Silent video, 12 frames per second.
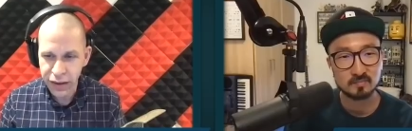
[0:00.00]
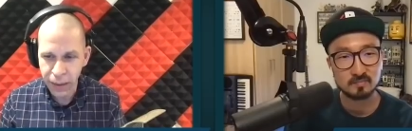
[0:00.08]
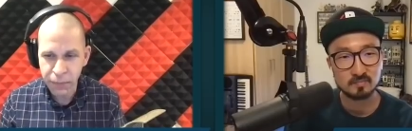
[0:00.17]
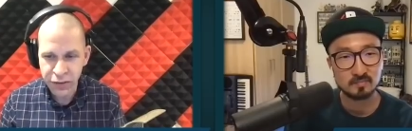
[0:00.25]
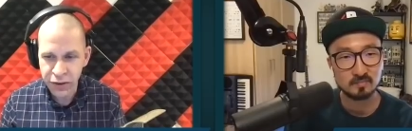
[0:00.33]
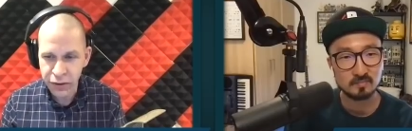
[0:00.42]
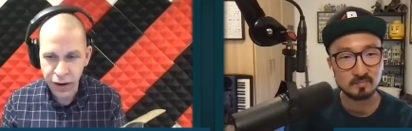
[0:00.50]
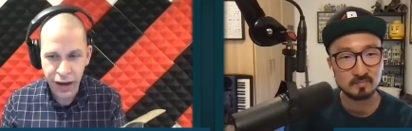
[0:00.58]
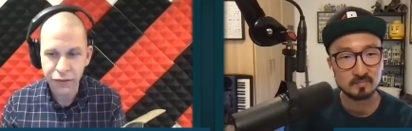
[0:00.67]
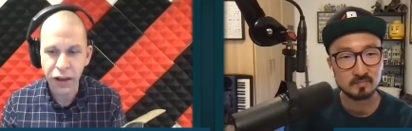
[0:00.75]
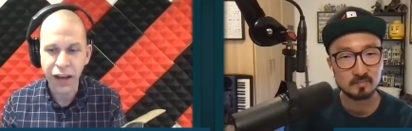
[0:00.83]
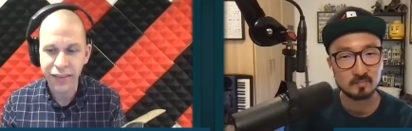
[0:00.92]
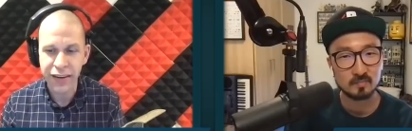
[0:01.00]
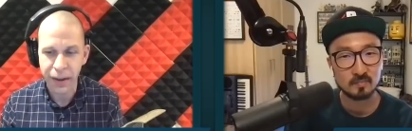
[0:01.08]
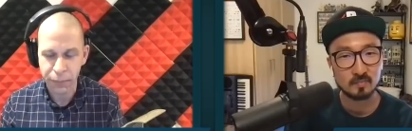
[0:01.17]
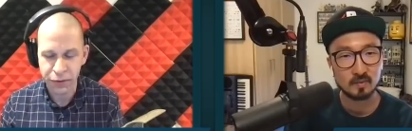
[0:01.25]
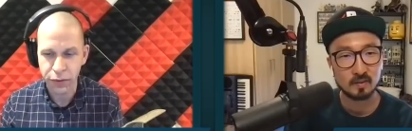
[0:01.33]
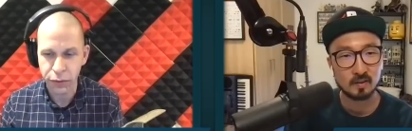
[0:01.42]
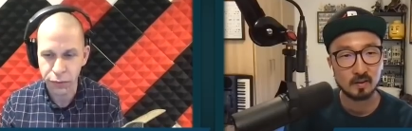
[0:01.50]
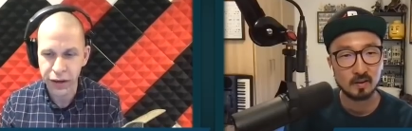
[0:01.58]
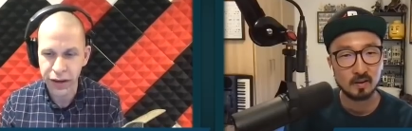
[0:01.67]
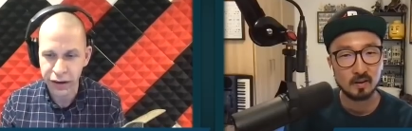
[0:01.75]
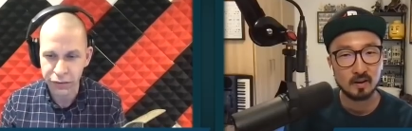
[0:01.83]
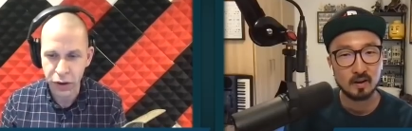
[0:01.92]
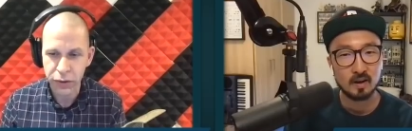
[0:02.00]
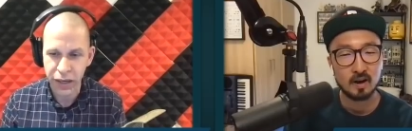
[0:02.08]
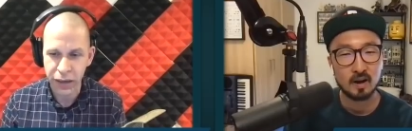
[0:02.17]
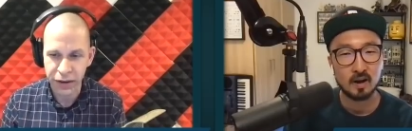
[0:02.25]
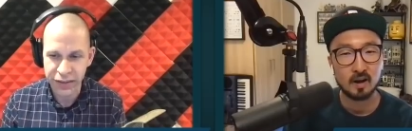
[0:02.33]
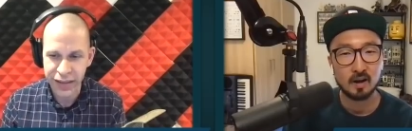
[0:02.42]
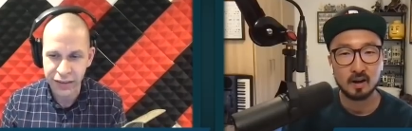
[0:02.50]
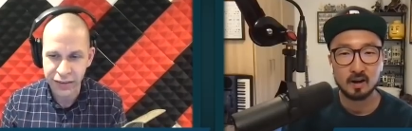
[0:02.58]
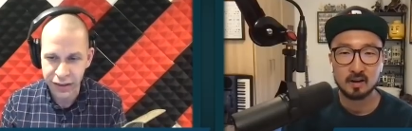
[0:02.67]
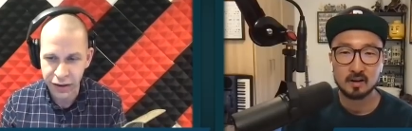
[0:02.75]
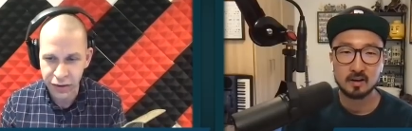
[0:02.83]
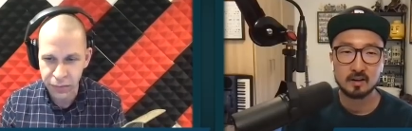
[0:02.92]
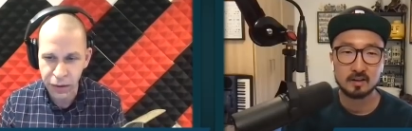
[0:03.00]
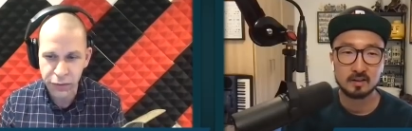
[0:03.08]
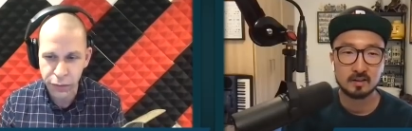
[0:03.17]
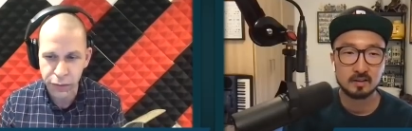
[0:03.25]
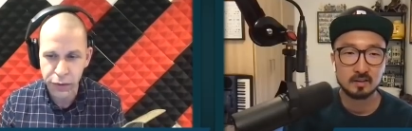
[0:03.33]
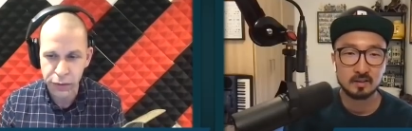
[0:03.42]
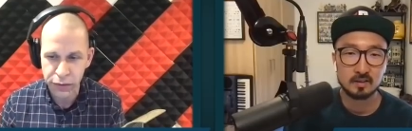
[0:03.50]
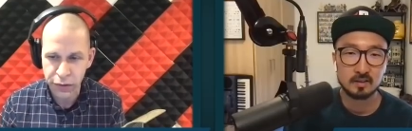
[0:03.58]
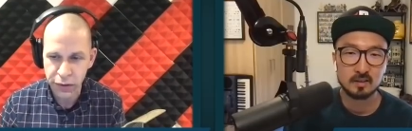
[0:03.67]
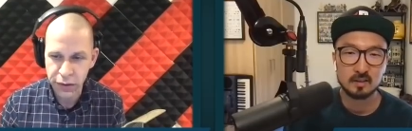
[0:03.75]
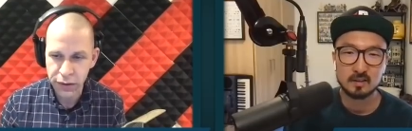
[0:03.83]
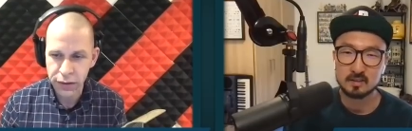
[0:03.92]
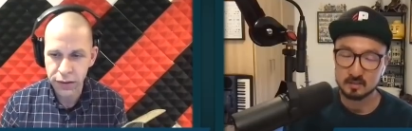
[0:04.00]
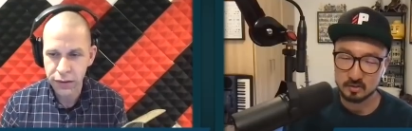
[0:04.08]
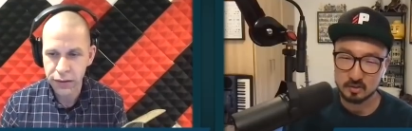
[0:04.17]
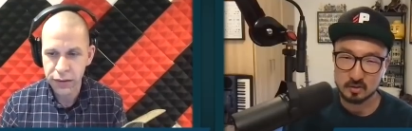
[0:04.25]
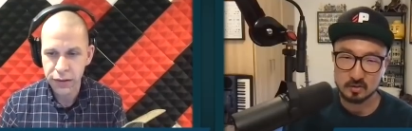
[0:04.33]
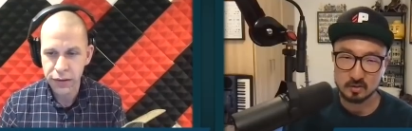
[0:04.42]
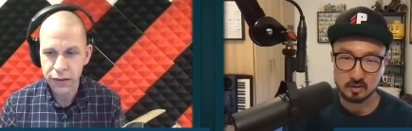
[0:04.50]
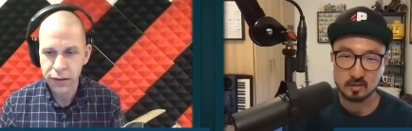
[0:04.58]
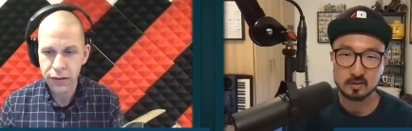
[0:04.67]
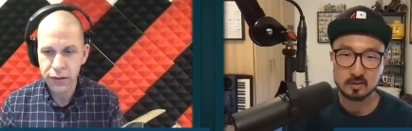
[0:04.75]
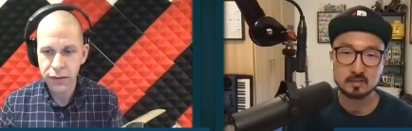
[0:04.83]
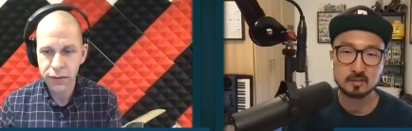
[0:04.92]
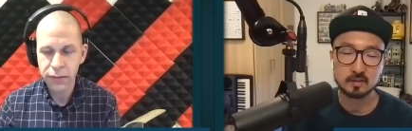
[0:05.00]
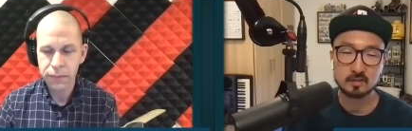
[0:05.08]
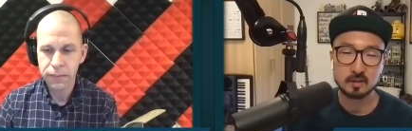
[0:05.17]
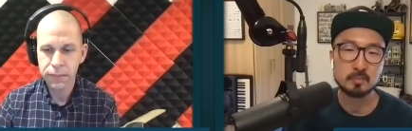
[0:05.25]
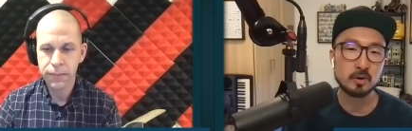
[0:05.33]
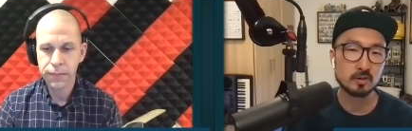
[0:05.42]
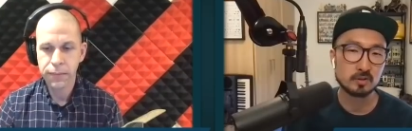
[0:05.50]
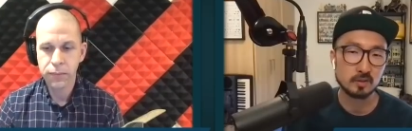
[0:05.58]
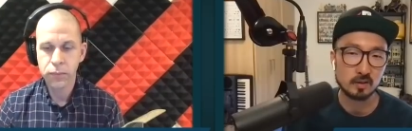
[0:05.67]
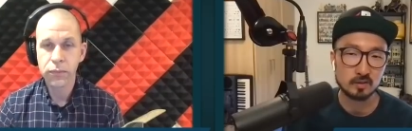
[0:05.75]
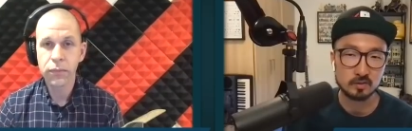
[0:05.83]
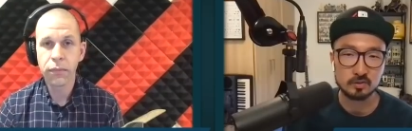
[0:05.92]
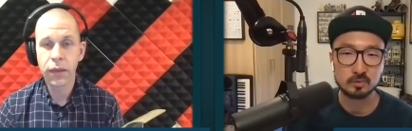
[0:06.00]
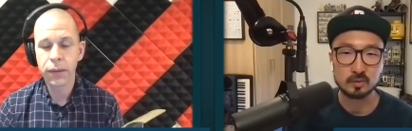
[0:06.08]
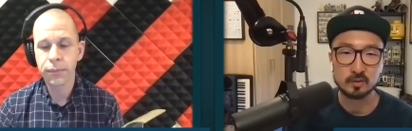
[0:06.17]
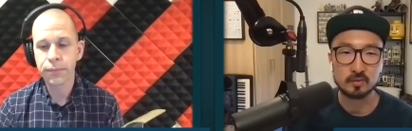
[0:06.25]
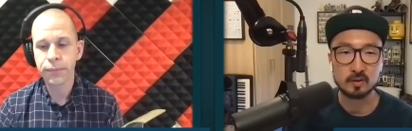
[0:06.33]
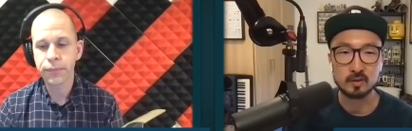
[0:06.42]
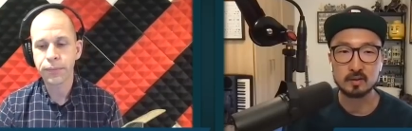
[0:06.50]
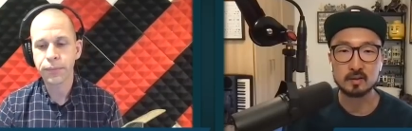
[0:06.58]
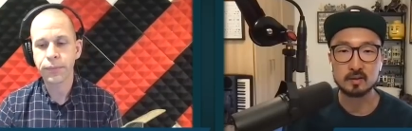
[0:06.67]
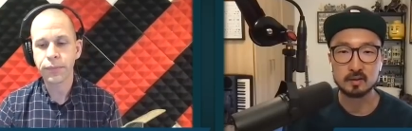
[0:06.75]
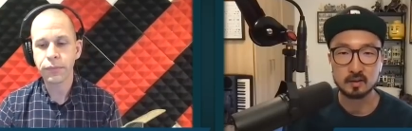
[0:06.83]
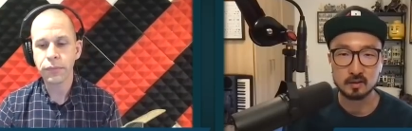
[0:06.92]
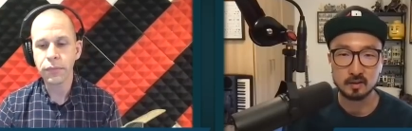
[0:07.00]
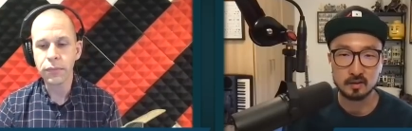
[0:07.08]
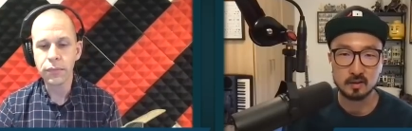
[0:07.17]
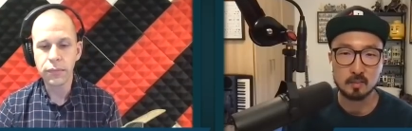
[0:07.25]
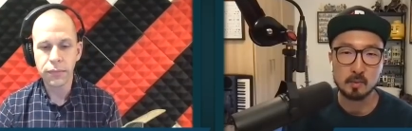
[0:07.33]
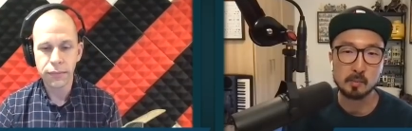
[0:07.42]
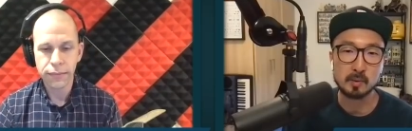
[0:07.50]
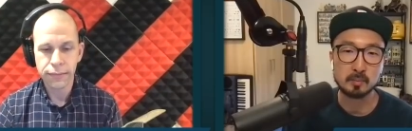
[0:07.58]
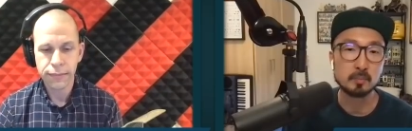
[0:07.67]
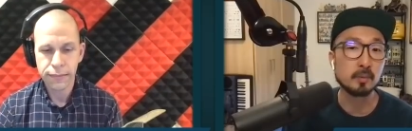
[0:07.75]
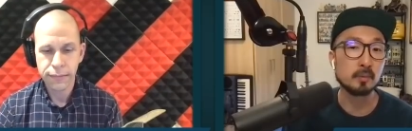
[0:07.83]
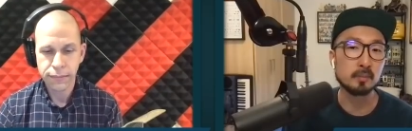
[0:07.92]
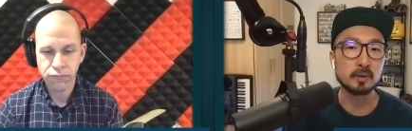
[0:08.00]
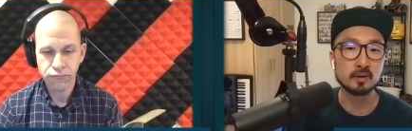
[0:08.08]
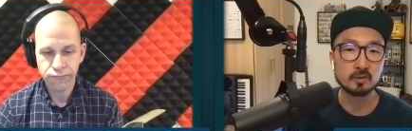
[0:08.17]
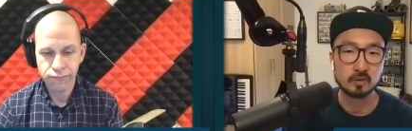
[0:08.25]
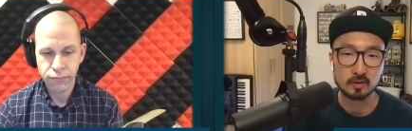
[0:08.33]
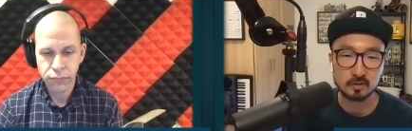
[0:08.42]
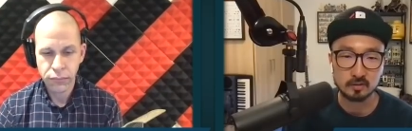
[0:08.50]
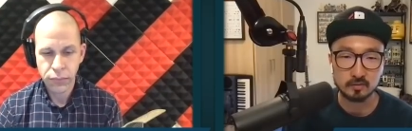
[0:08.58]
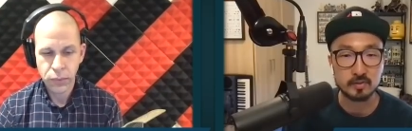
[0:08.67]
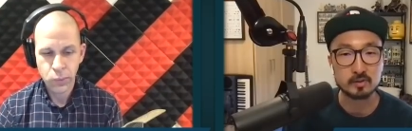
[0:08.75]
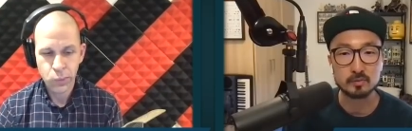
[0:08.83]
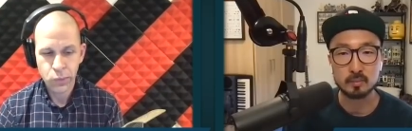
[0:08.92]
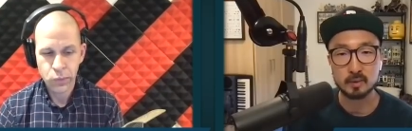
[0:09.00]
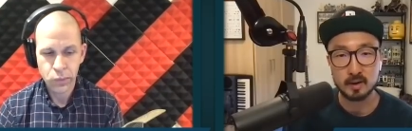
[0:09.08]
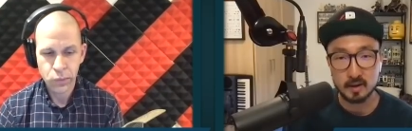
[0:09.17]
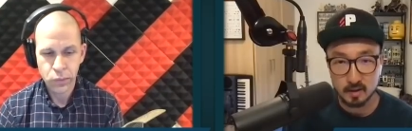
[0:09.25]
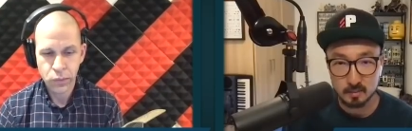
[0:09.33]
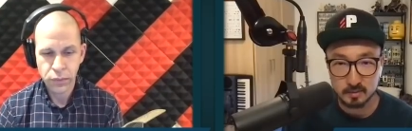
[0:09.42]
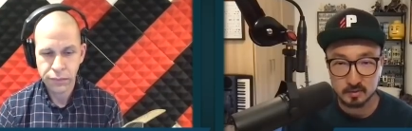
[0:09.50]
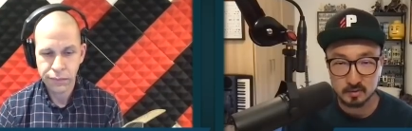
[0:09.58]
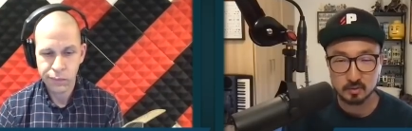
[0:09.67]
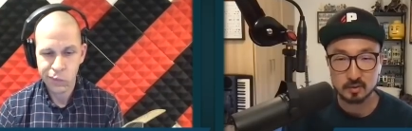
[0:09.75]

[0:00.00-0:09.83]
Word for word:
Speaker 1: episode. I have not seen episode three yet of Loki, but it sounds like there's mixed reviews. You know, uh, con- compared to the
Speaker 2: other two, definitely a-, a lot more people may be being critical of this one, but I happen to